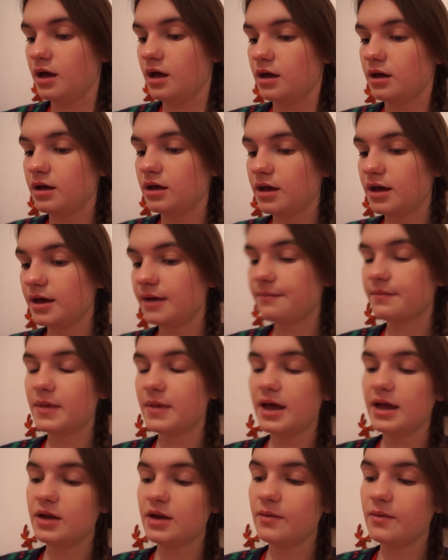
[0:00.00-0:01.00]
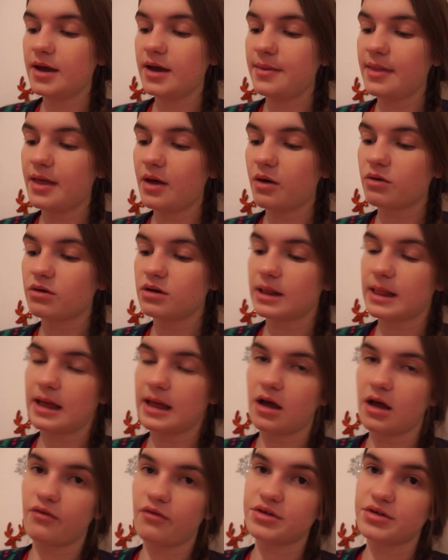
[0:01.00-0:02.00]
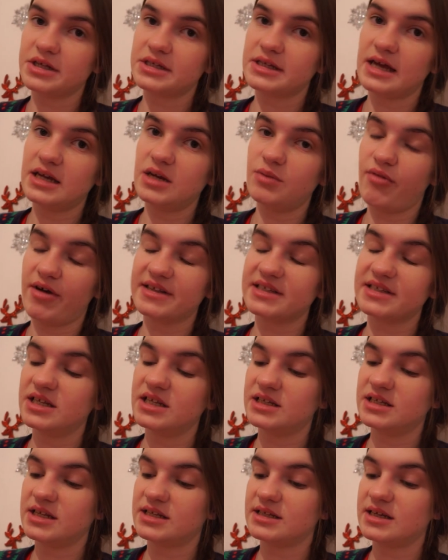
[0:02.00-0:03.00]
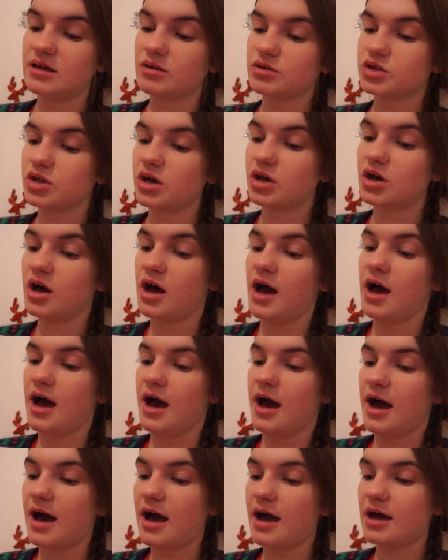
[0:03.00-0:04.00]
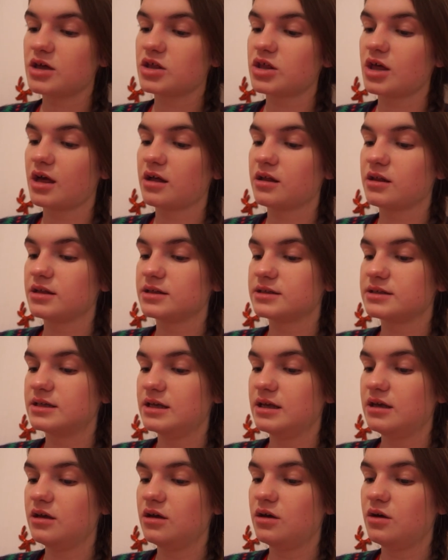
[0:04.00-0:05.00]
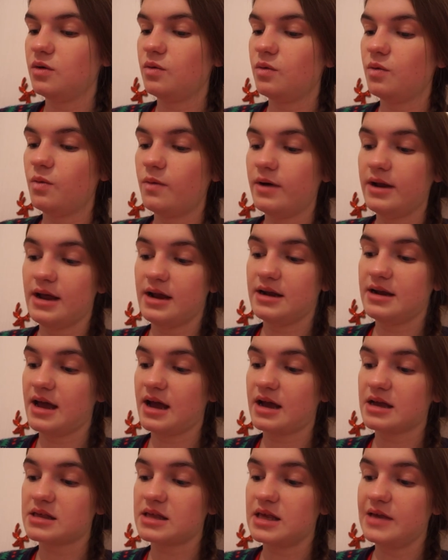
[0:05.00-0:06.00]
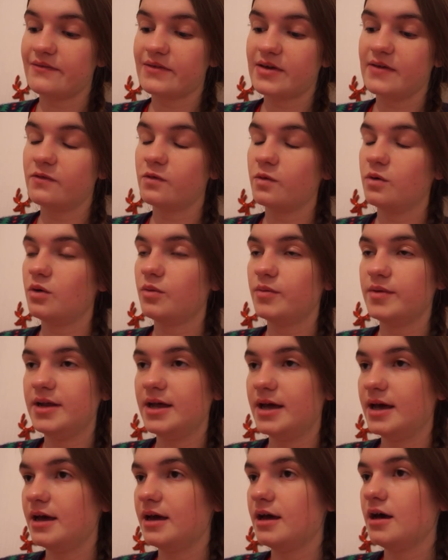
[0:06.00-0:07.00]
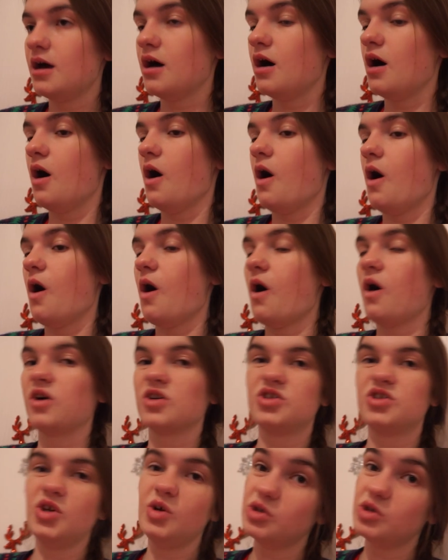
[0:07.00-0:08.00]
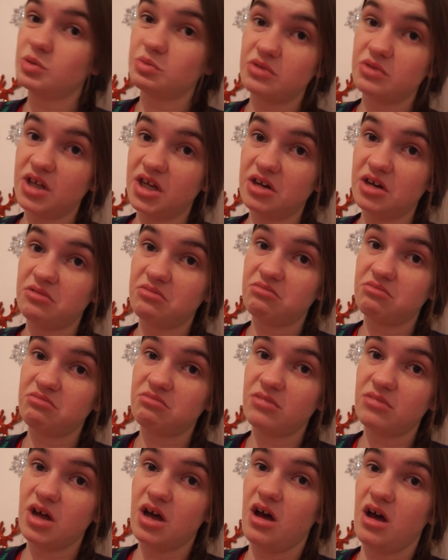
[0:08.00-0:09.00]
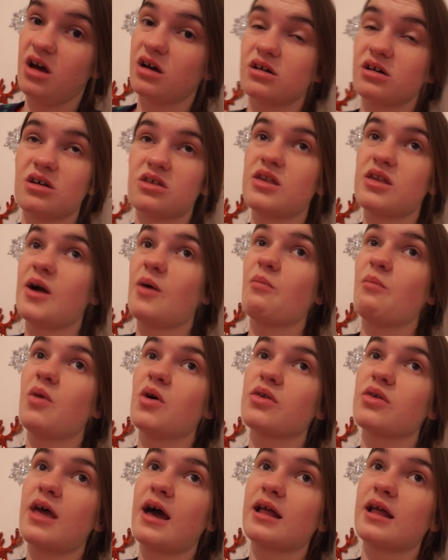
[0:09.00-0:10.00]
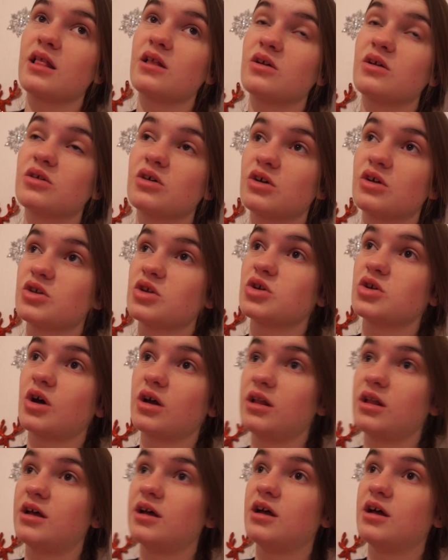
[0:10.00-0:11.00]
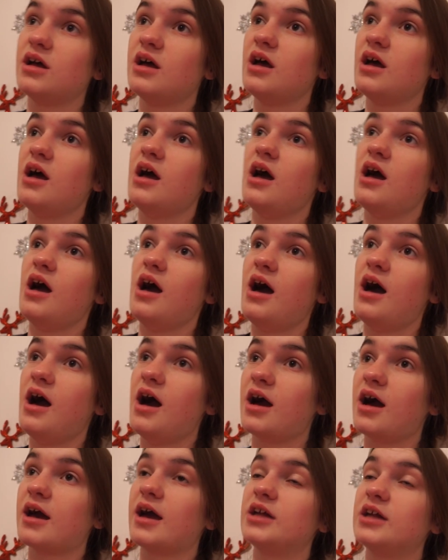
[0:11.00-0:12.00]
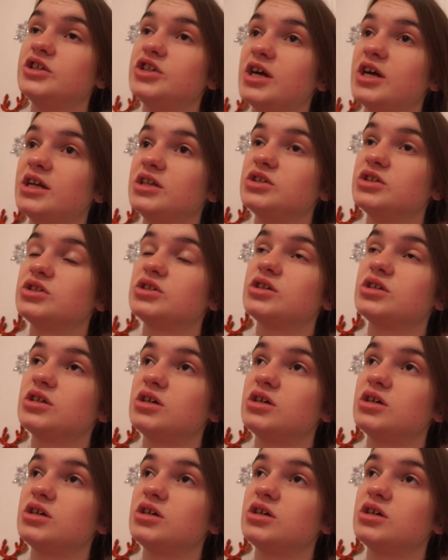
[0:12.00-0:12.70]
Yeah, anyway, I'm now going to click off because it's getting depressing as this now, so I shall see you when I next see if I give you an update or do something, because now I'm most likely going to go to the toilet and get changed.